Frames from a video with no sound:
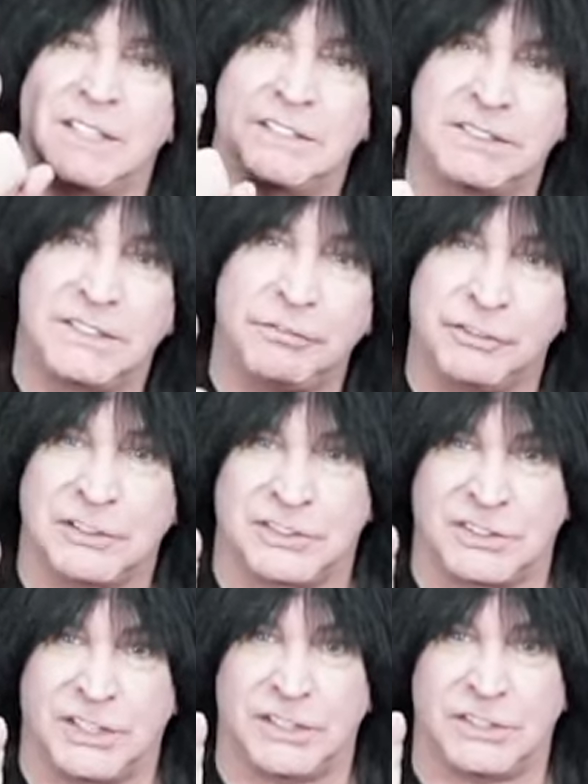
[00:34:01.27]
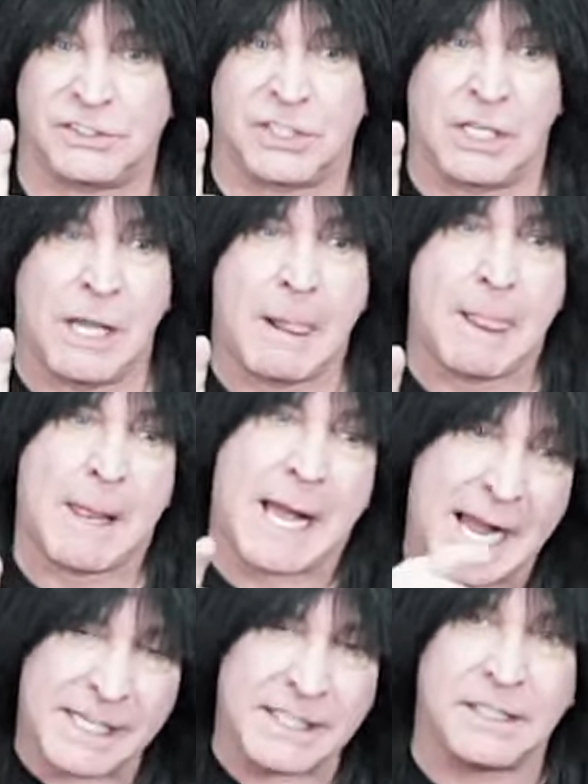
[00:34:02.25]
But the difference is
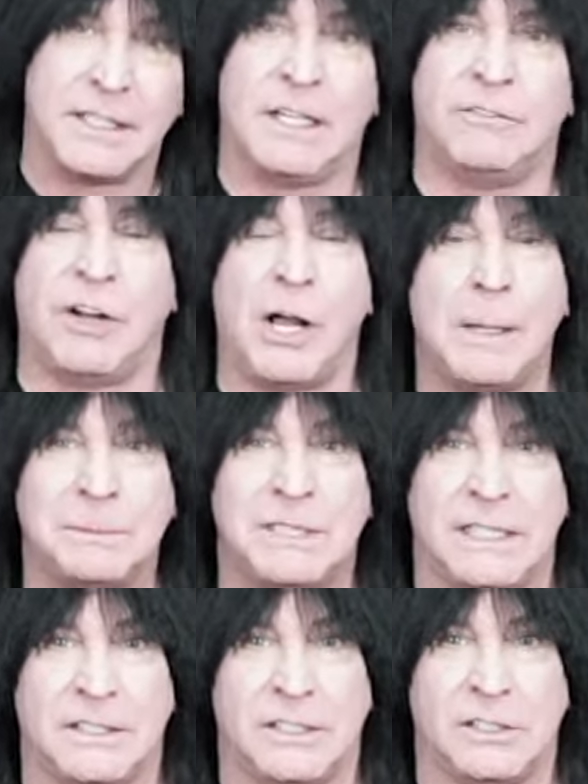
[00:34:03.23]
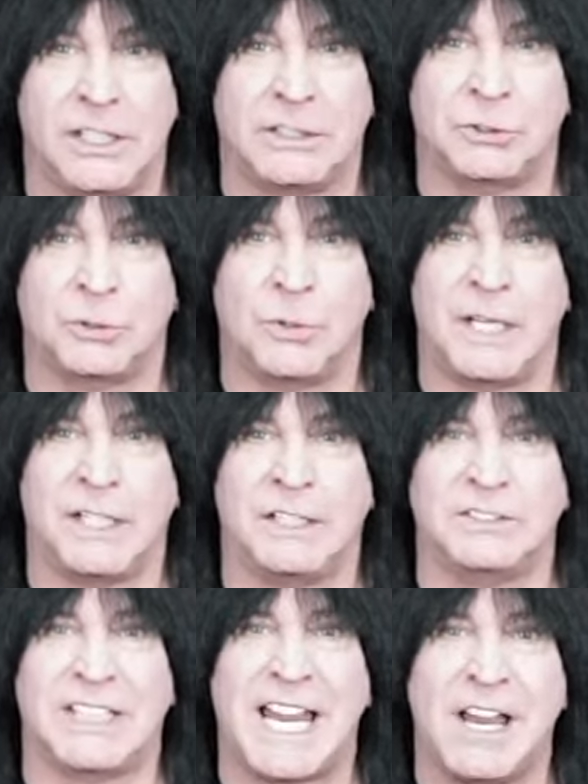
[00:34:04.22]
I can have updated
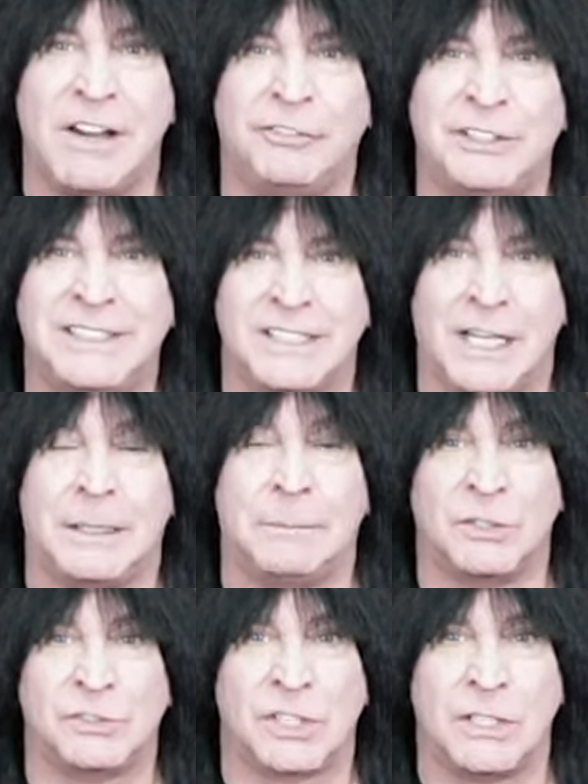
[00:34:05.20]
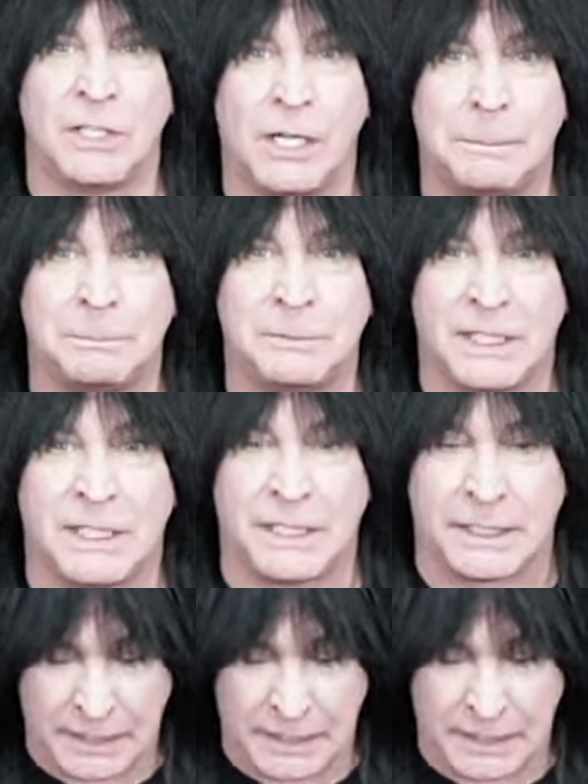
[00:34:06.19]
electronics every time there's an update.